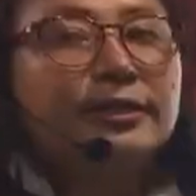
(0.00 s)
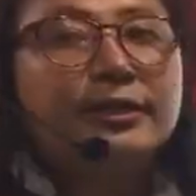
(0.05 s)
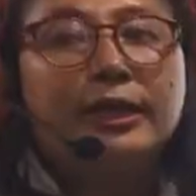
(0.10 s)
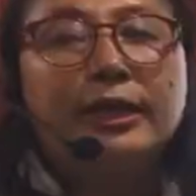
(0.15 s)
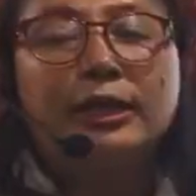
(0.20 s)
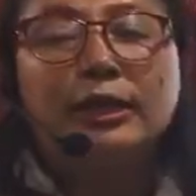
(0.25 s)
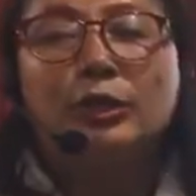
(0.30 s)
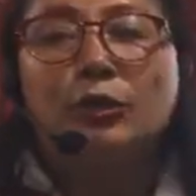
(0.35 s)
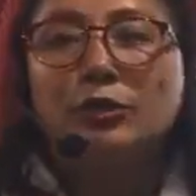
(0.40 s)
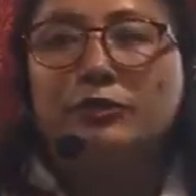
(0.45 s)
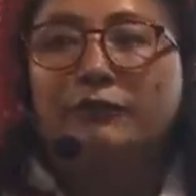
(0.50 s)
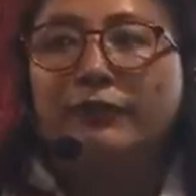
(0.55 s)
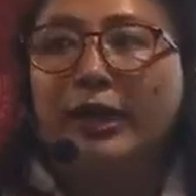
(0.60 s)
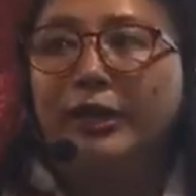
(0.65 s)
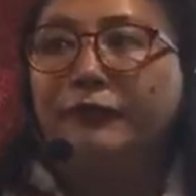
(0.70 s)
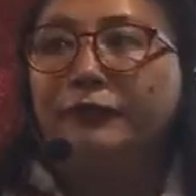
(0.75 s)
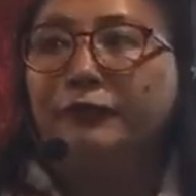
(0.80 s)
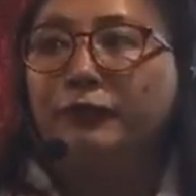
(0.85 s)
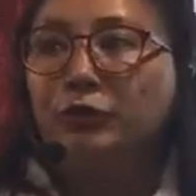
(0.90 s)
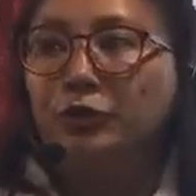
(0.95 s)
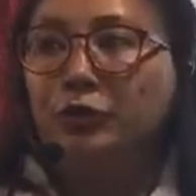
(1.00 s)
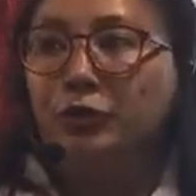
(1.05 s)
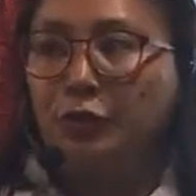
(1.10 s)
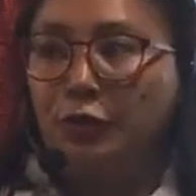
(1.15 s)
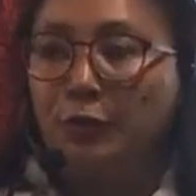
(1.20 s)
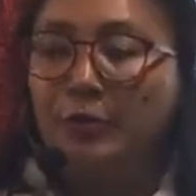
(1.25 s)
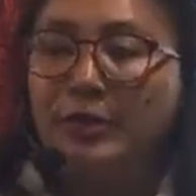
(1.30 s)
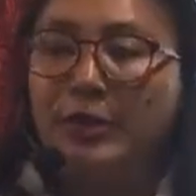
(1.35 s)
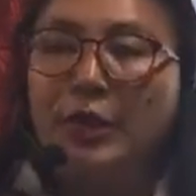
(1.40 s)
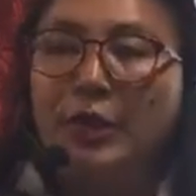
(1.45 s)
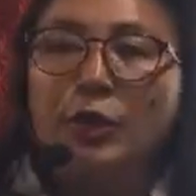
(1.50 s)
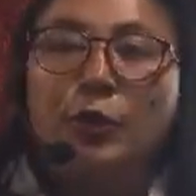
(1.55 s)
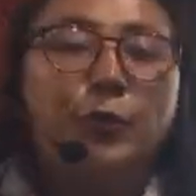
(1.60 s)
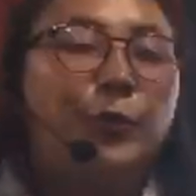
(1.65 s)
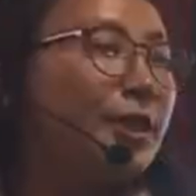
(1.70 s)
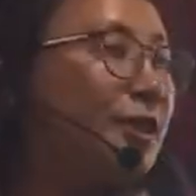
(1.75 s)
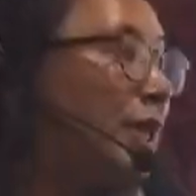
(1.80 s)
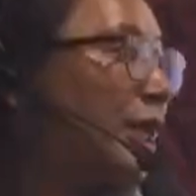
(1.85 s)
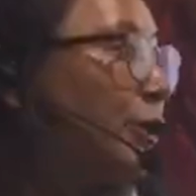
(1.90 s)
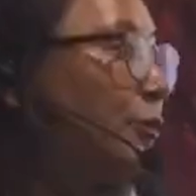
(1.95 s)
includes 5 food groups,
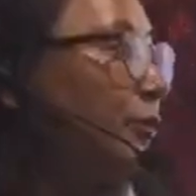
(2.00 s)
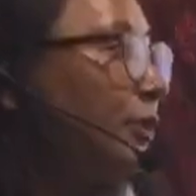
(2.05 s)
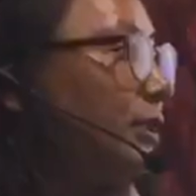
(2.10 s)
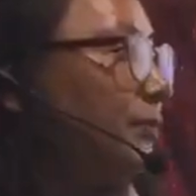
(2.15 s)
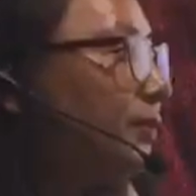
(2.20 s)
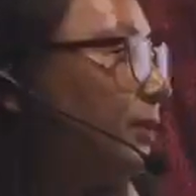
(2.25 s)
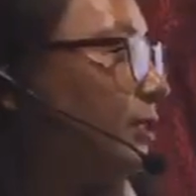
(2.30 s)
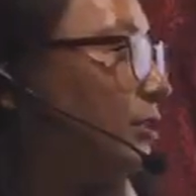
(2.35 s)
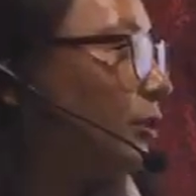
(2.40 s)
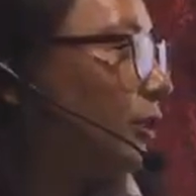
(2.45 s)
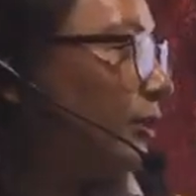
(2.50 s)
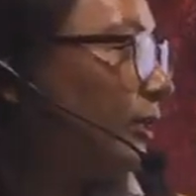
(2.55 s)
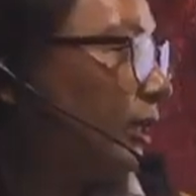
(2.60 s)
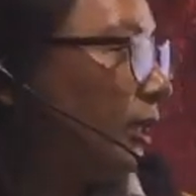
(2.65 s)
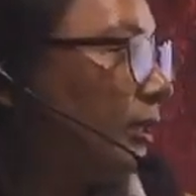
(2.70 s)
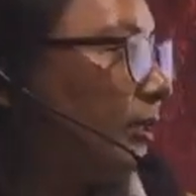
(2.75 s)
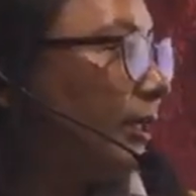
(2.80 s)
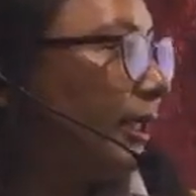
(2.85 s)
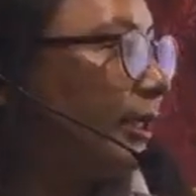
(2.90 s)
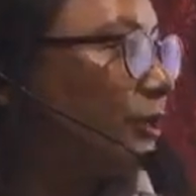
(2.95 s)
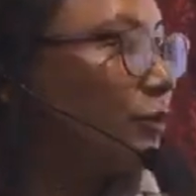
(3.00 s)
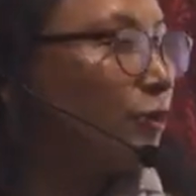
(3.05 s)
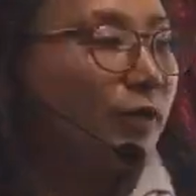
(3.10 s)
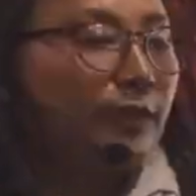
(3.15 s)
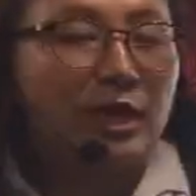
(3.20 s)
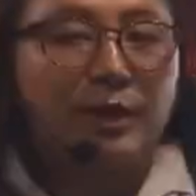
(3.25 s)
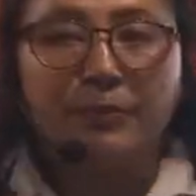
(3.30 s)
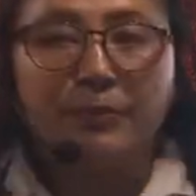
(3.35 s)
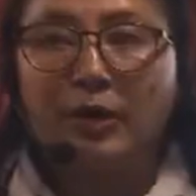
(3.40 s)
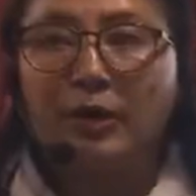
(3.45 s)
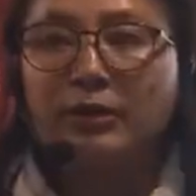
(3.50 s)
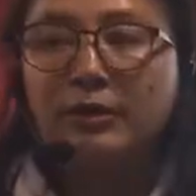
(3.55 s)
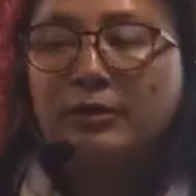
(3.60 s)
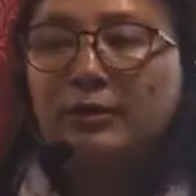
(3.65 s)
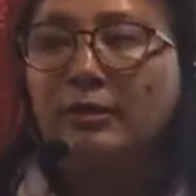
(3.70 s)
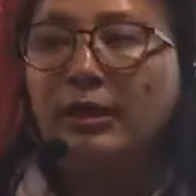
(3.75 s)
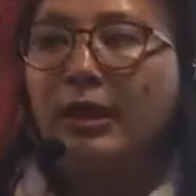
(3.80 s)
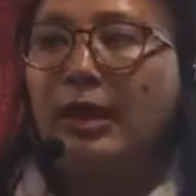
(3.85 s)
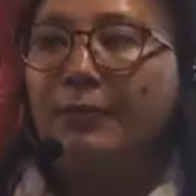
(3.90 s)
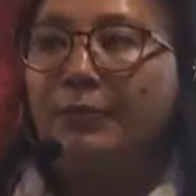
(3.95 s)
which I will be talking later on about
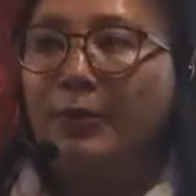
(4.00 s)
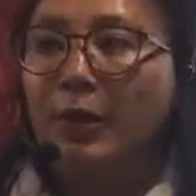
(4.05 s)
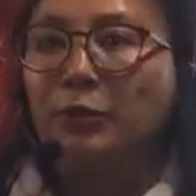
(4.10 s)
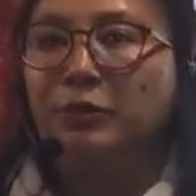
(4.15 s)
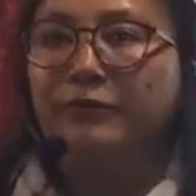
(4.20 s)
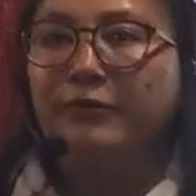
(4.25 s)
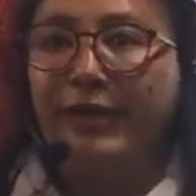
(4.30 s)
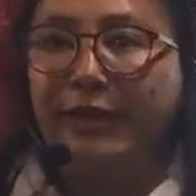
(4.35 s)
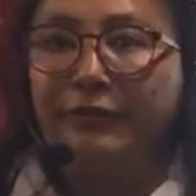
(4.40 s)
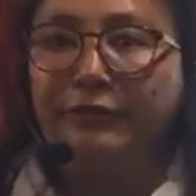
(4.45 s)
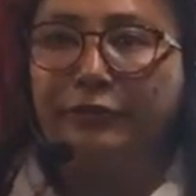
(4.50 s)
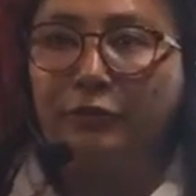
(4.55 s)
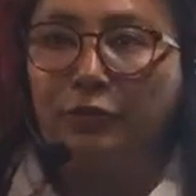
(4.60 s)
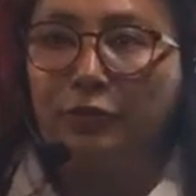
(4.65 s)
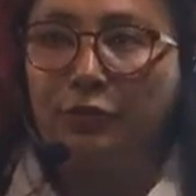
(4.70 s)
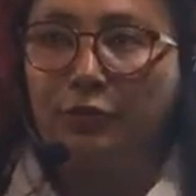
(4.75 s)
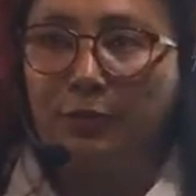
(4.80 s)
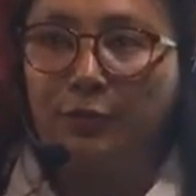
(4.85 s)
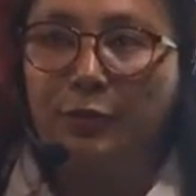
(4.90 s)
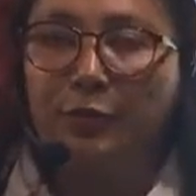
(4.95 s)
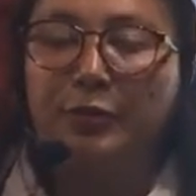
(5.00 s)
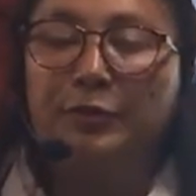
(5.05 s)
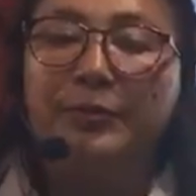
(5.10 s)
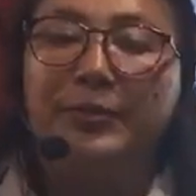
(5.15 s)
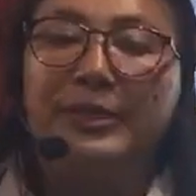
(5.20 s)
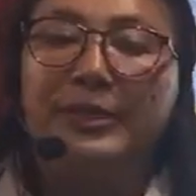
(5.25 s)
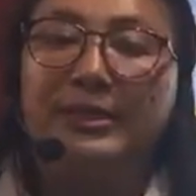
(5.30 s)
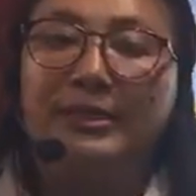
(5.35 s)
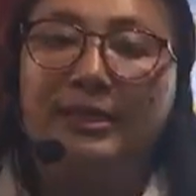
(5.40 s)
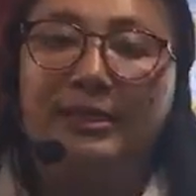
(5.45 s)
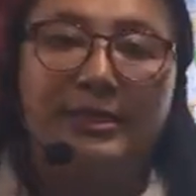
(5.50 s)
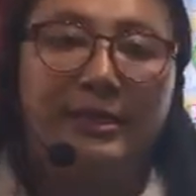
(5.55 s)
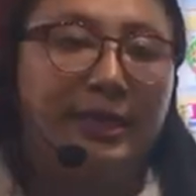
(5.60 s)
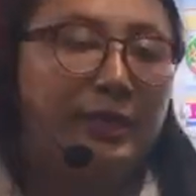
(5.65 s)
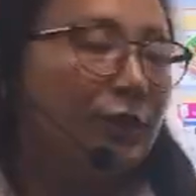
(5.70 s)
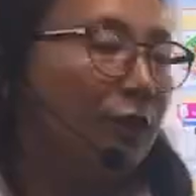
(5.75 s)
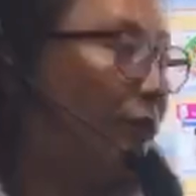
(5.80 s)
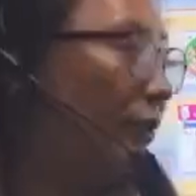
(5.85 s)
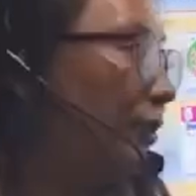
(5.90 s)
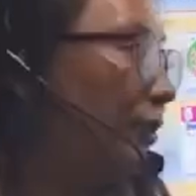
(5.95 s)
the 5 food groups. We will be discussed later on.